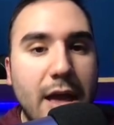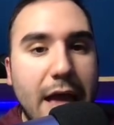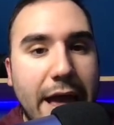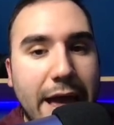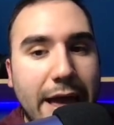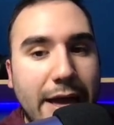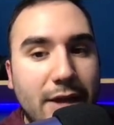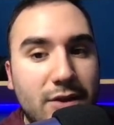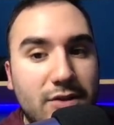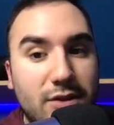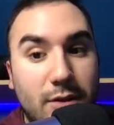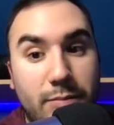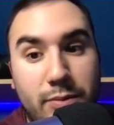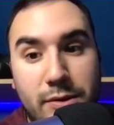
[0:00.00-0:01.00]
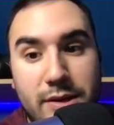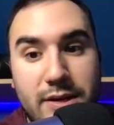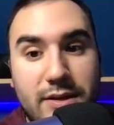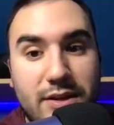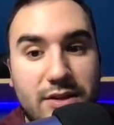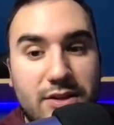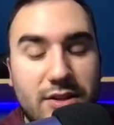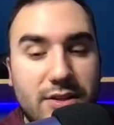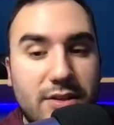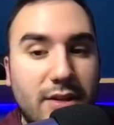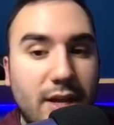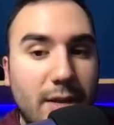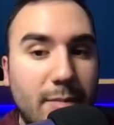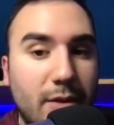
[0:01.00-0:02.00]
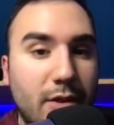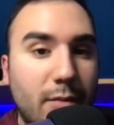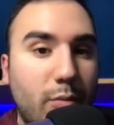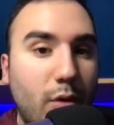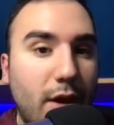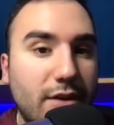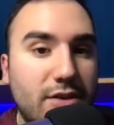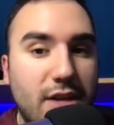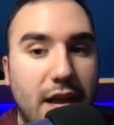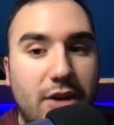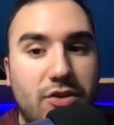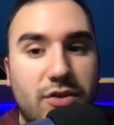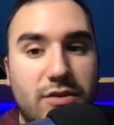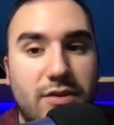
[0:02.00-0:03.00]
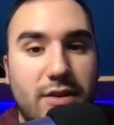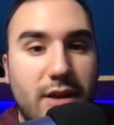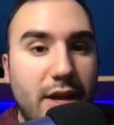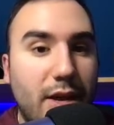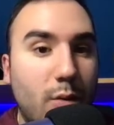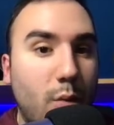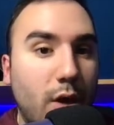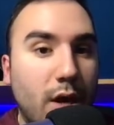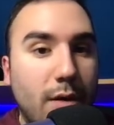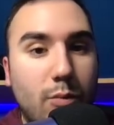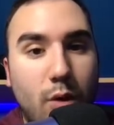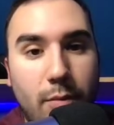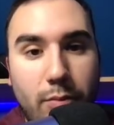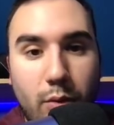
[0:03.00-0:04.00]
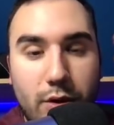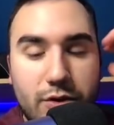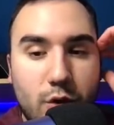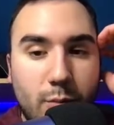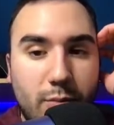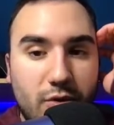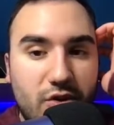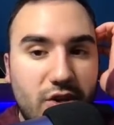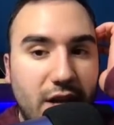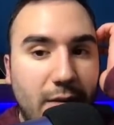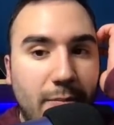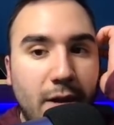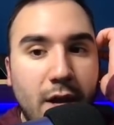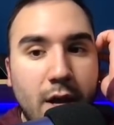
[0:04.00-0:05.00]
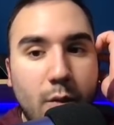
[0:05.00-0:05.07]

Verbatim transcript: as a pretty decent dip. And the price action today went up 1.2%.